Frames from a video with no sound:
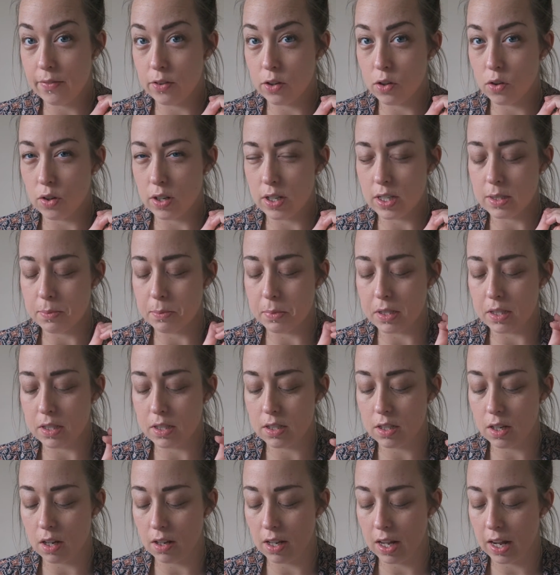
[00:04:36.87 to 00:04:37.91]
for
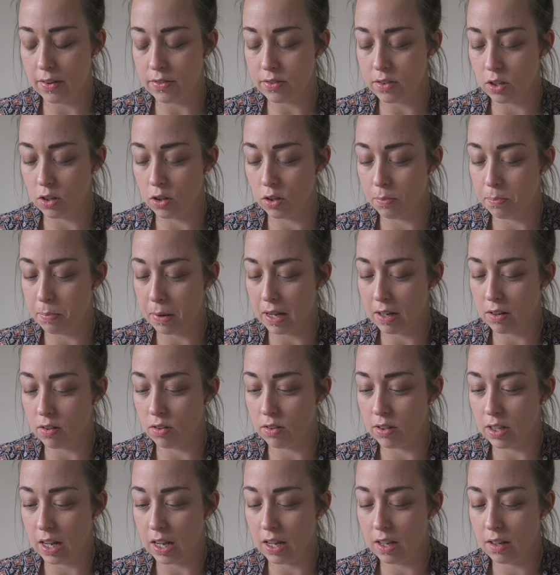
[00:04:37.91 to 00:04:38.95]
Christmas. I'll have to look back
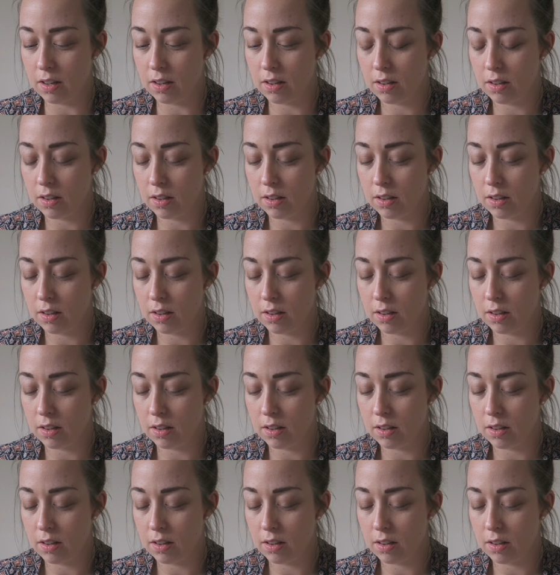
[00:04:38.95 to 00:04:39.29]
on that.